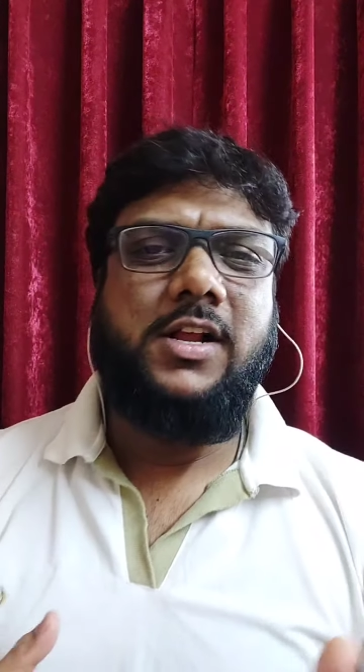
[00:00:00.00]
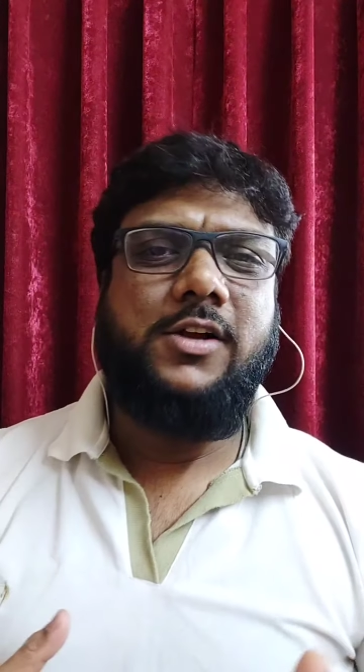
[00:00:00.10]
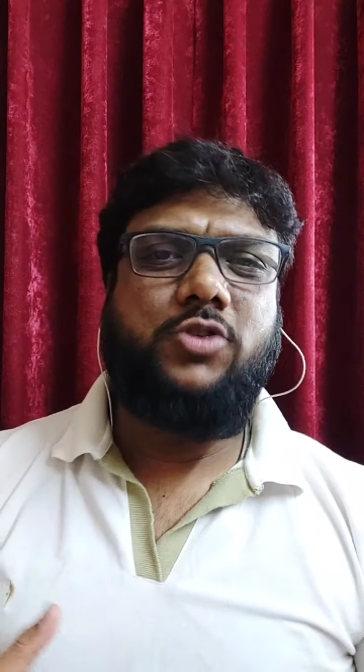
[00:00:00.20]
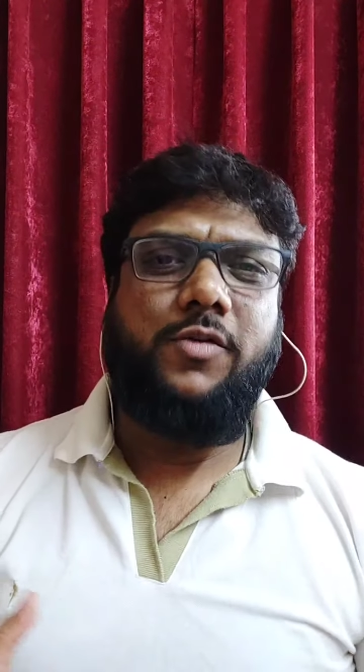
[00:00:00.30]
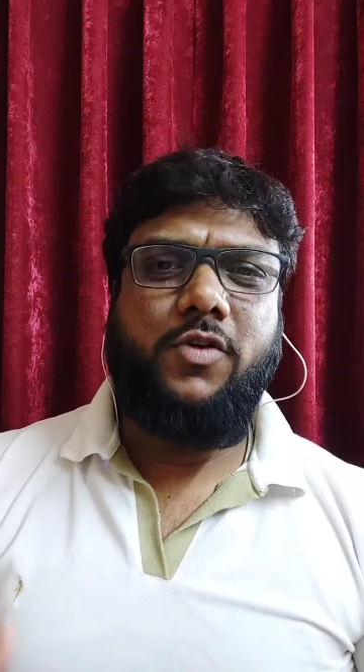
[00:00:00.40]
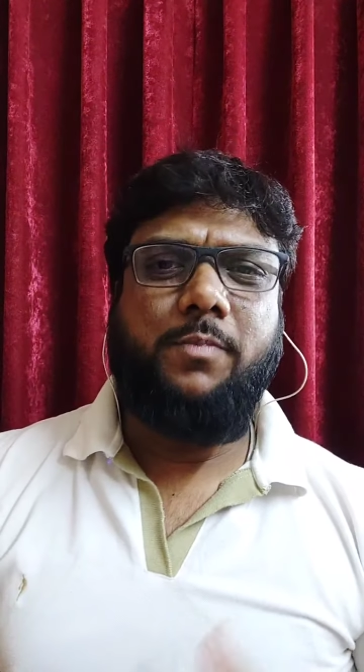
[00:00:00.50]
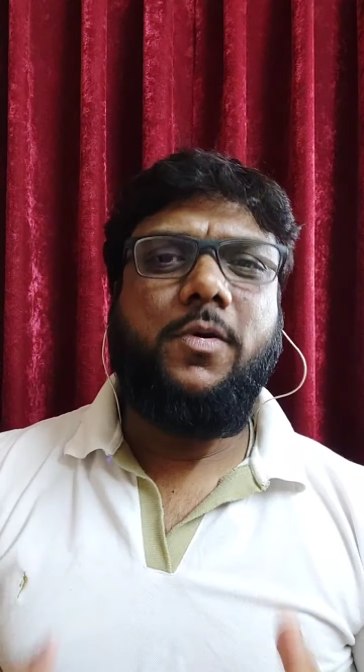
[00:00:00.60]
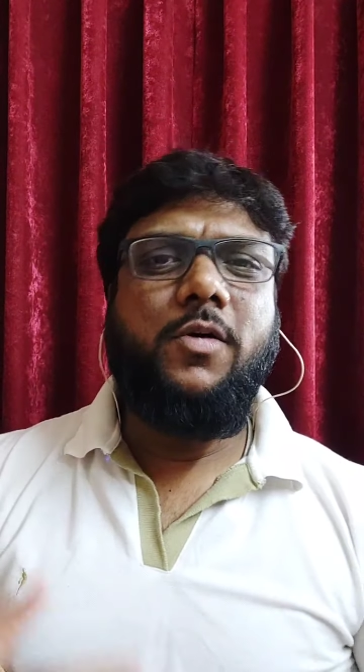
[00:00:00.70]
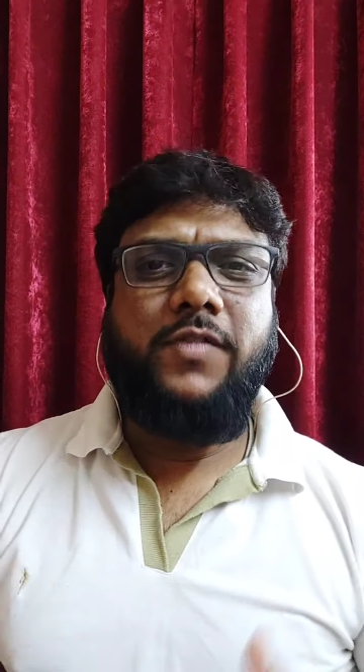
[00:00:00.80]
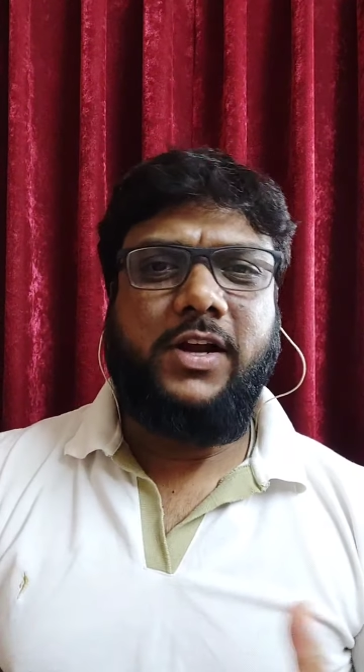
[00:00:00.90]
So if your
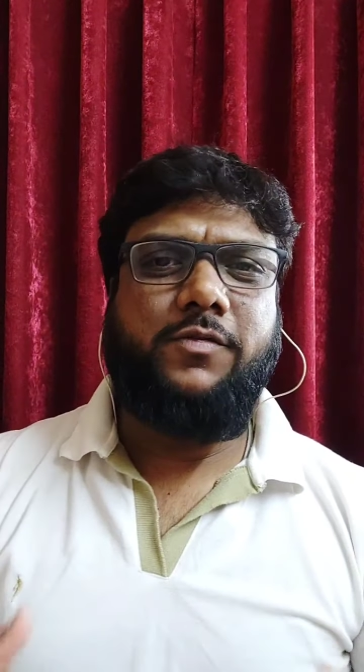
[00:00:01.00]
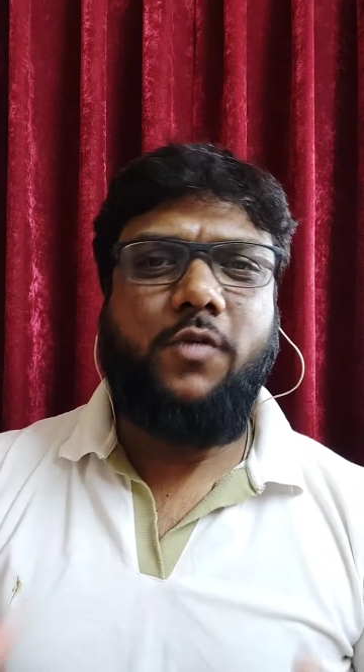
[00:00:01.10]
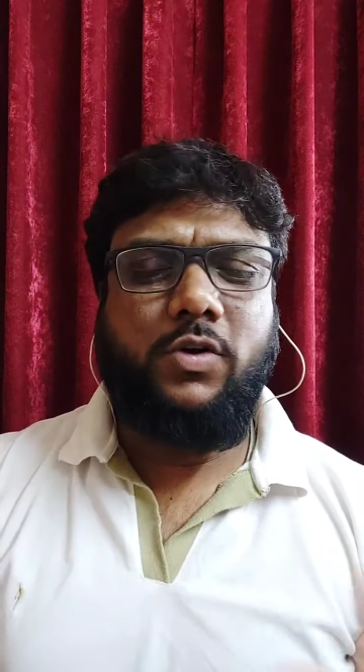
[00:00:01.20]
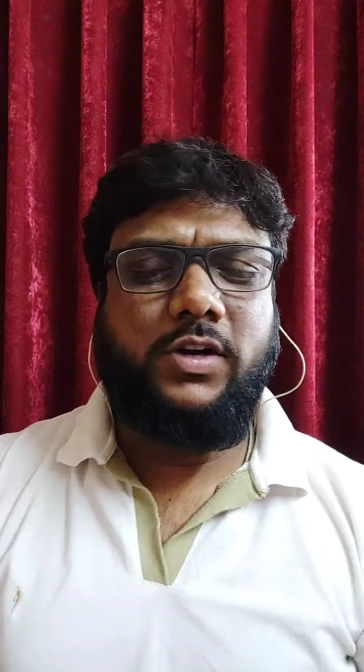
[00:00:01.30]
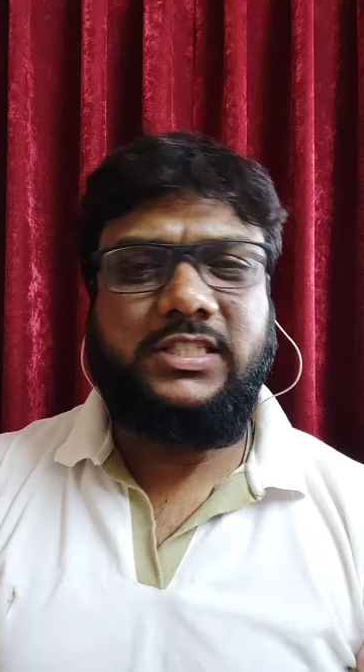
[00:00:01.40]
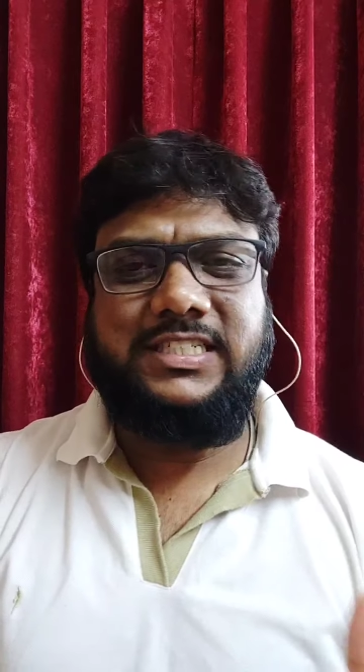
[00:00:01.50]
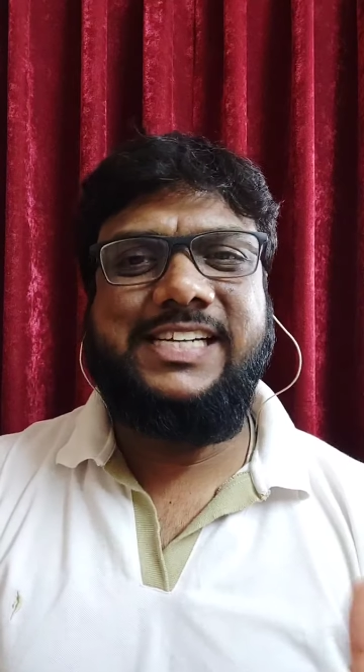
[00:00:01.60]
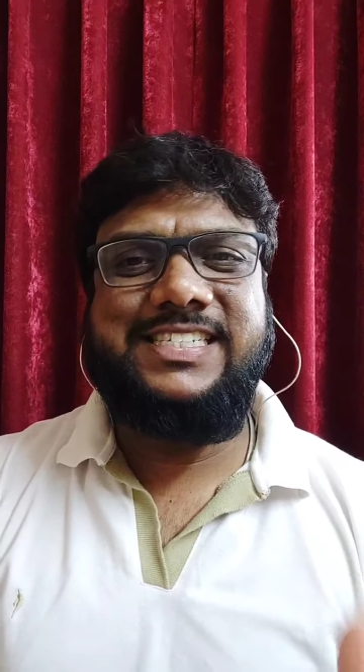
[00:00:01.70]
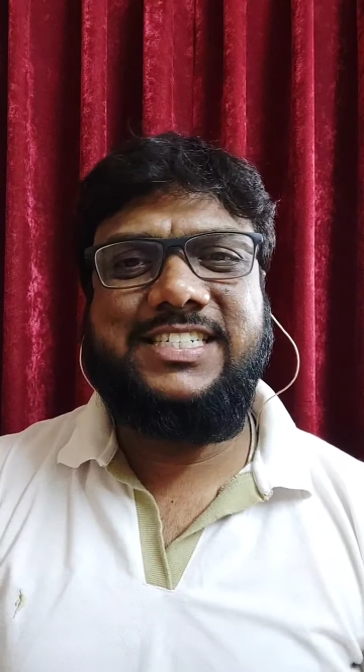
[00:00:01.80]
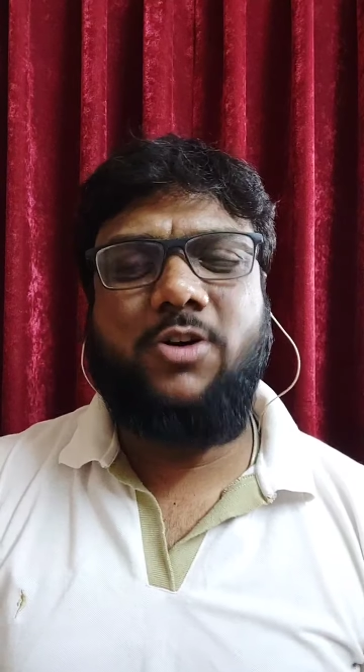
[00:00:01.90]
perfect focus
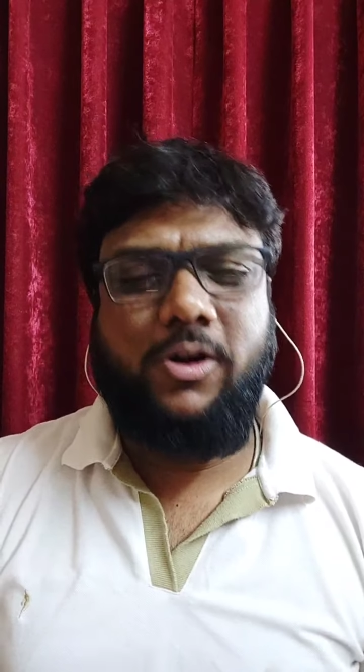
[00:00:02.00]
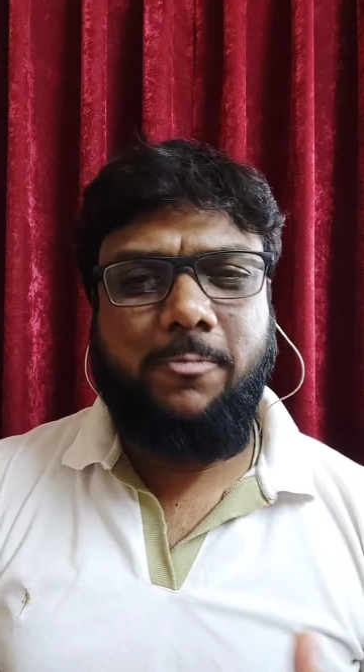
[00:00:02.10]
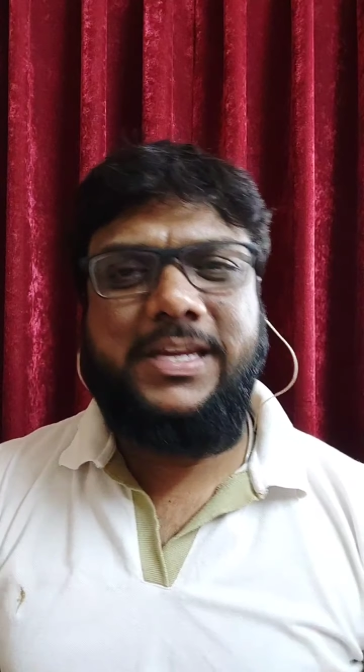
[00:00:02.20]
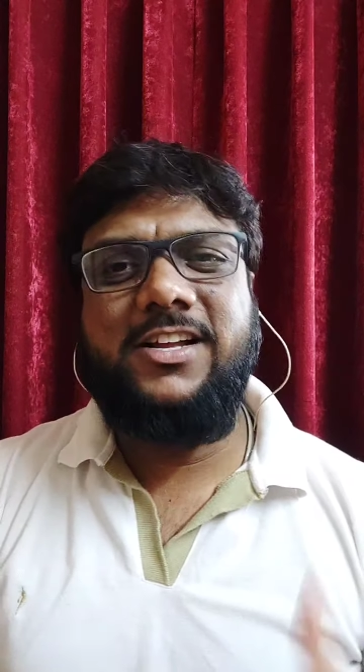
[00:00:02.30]
is gonna be